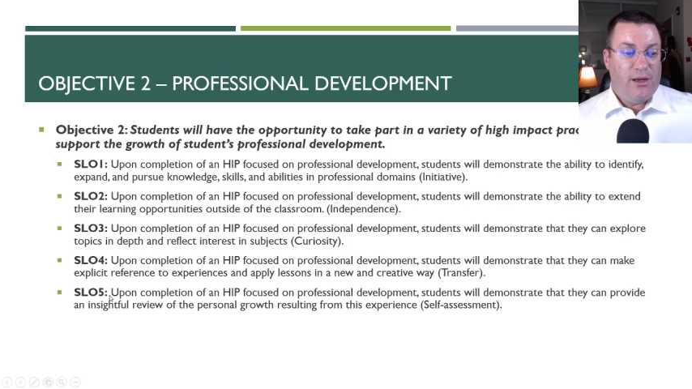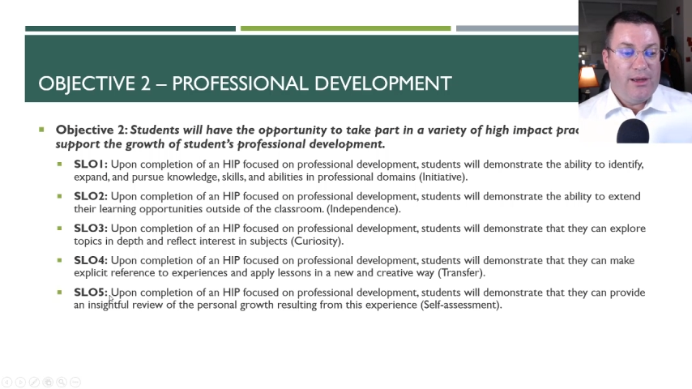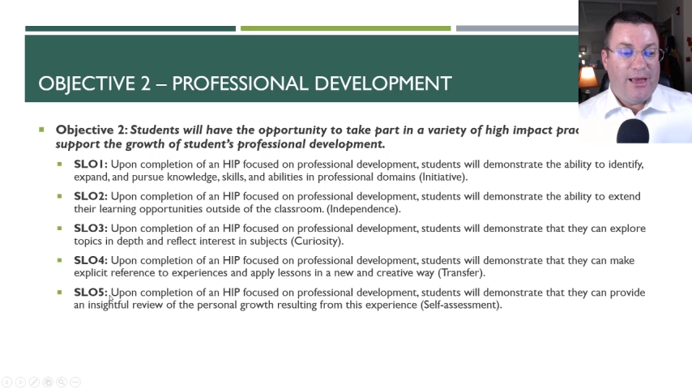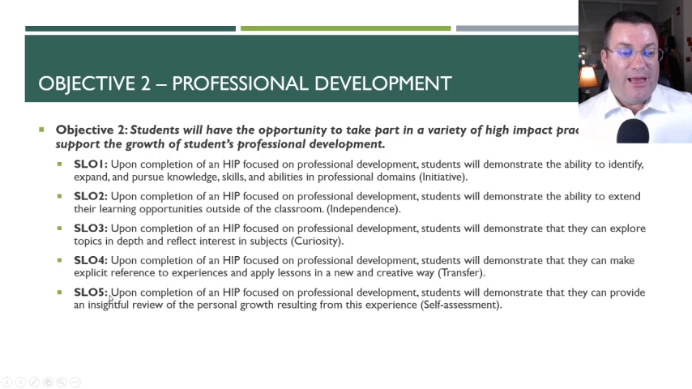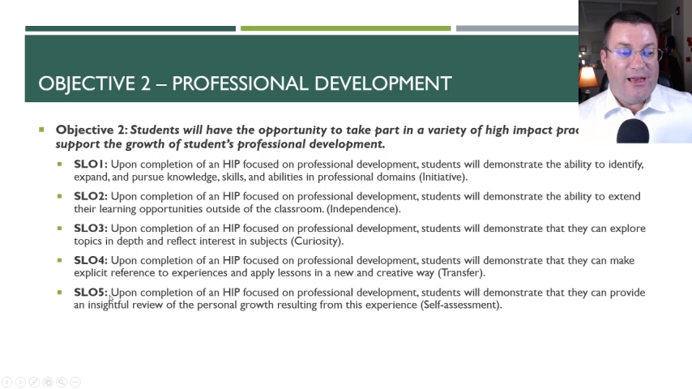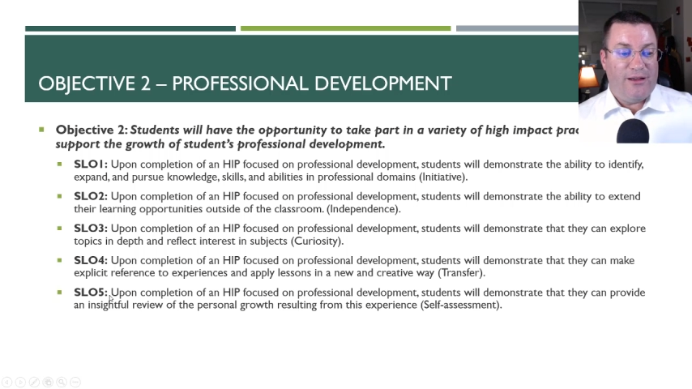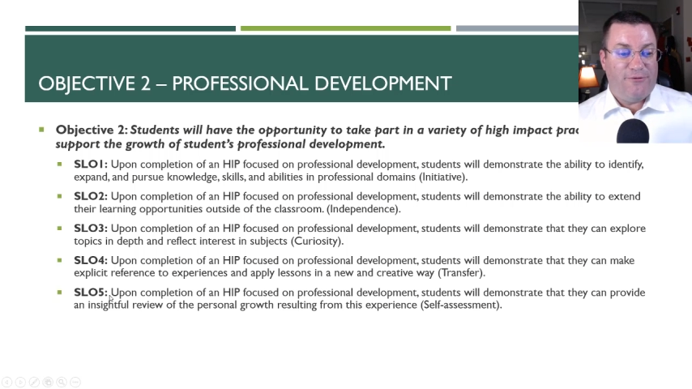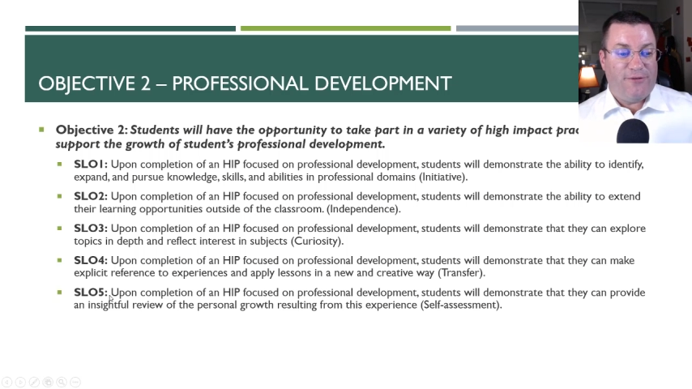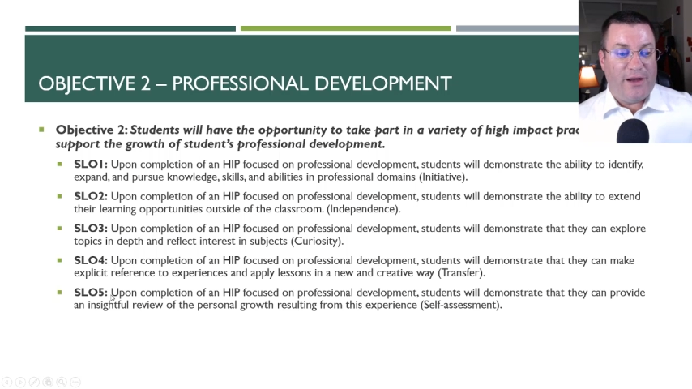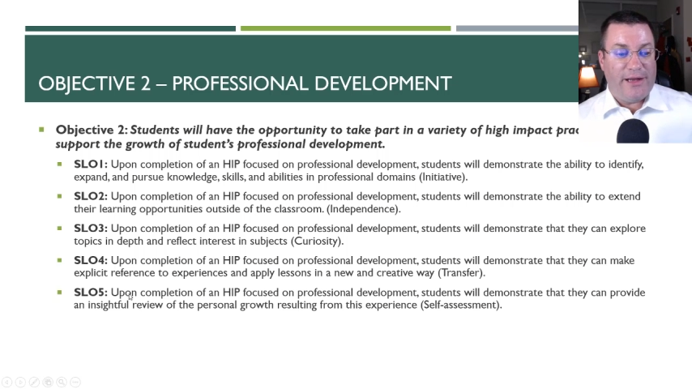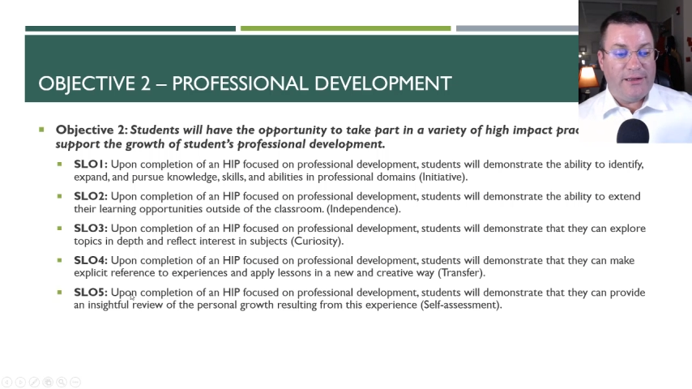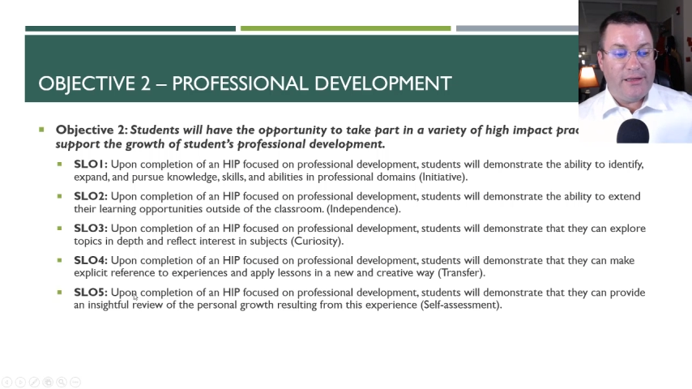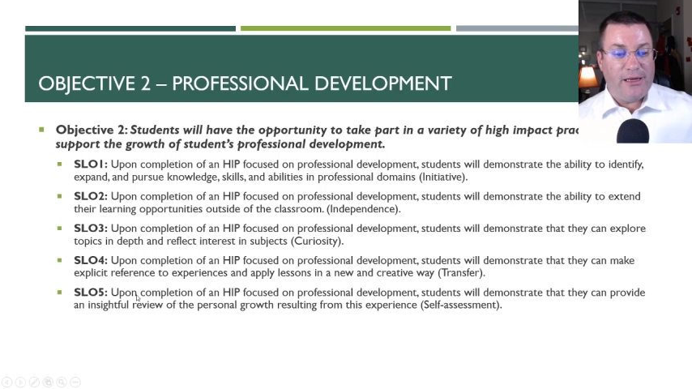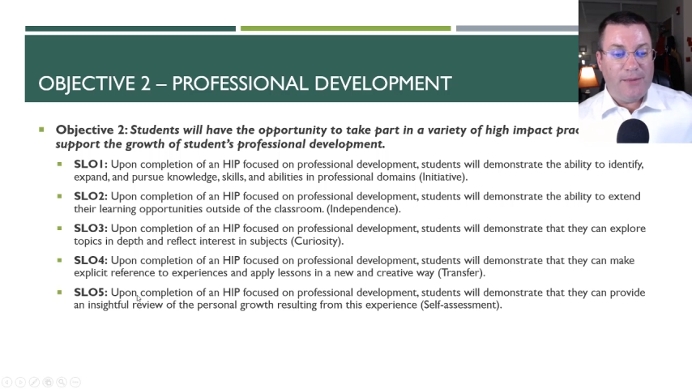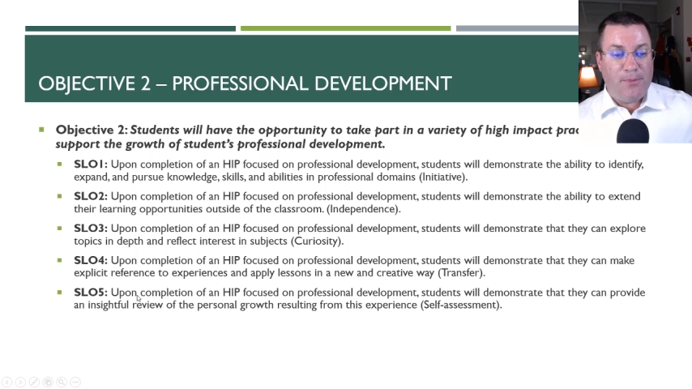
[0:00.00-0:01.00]
And
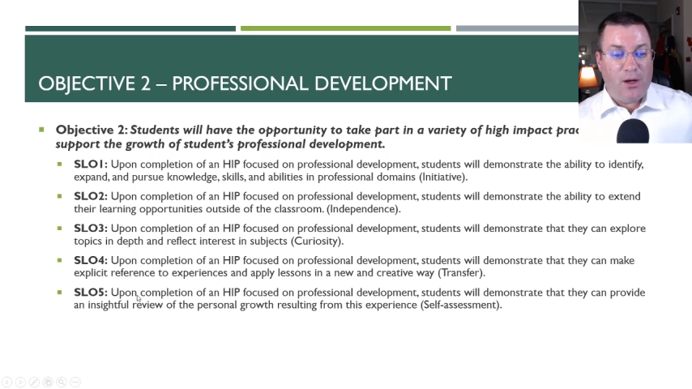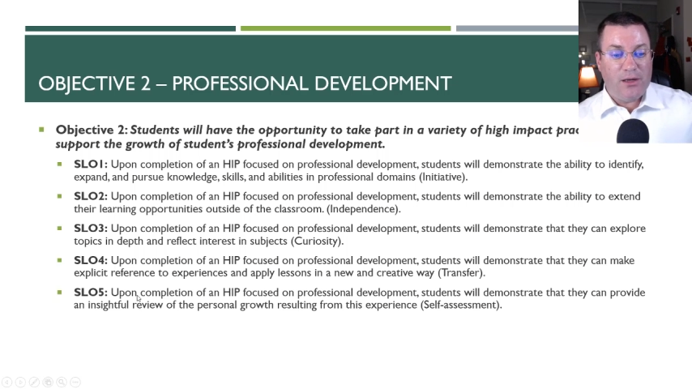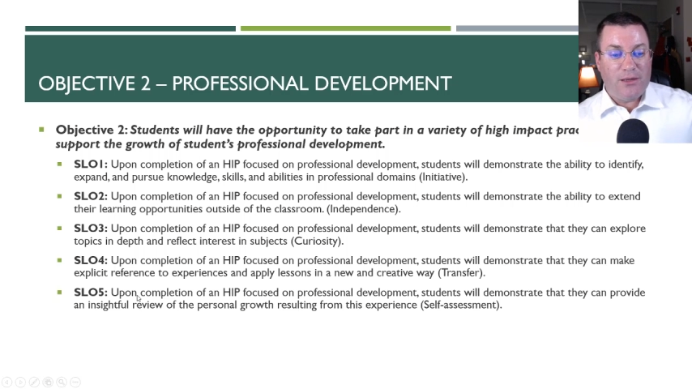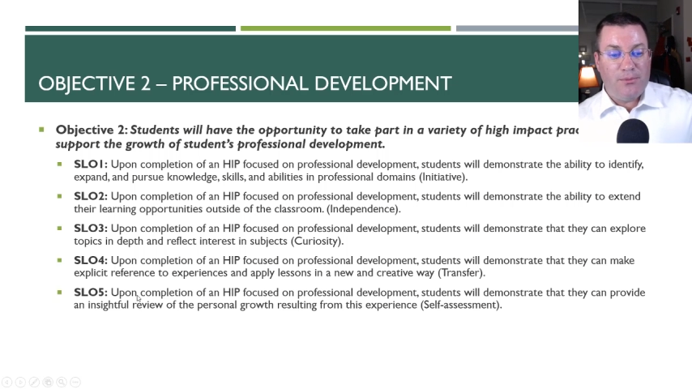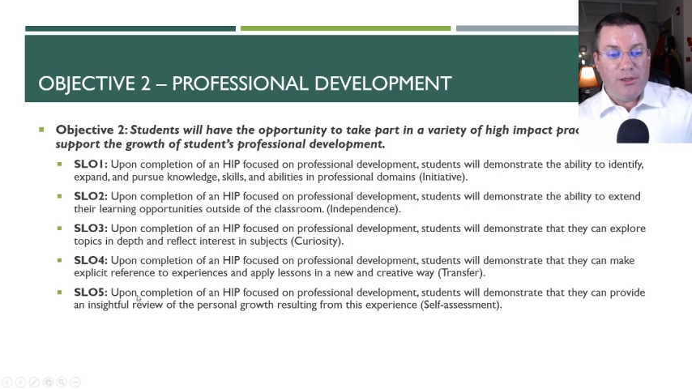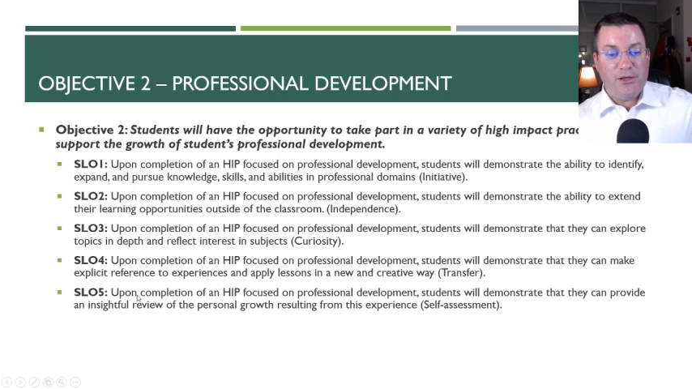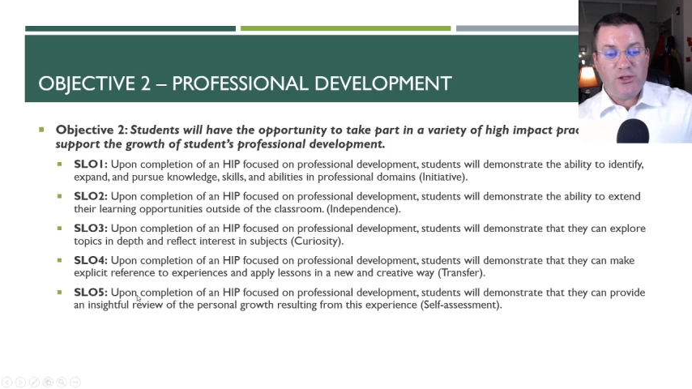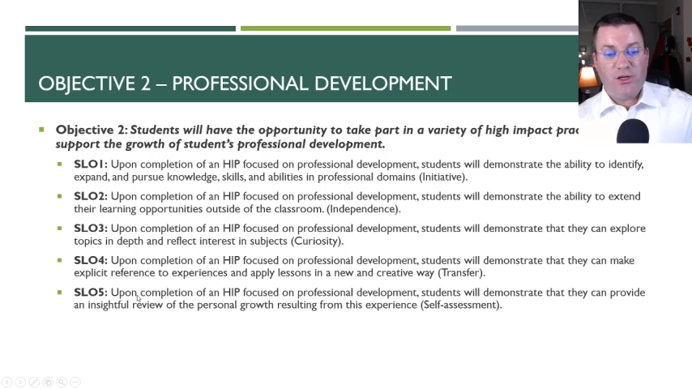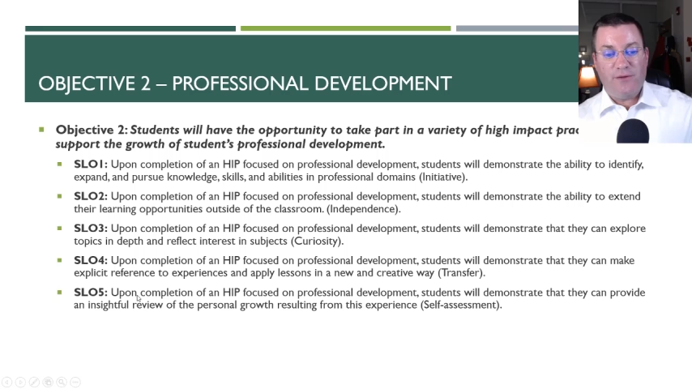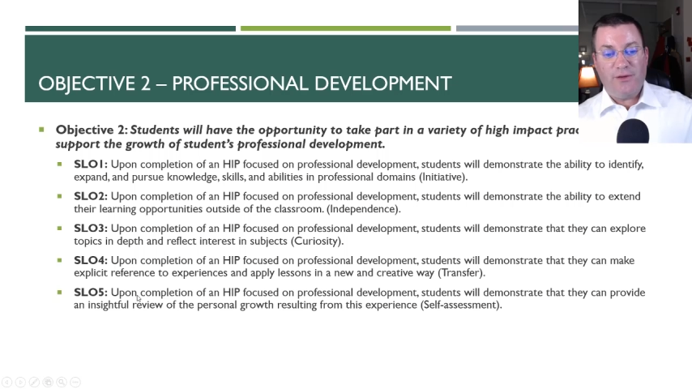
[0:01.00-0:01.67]
finally, upon completion of a